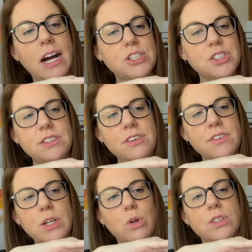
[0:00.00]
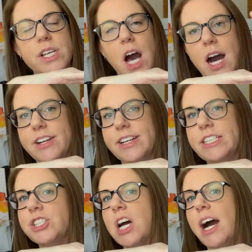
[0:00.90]
I shouldn't have even called it Hydrate
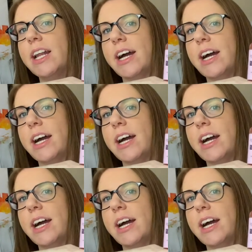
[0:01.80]
and Shine.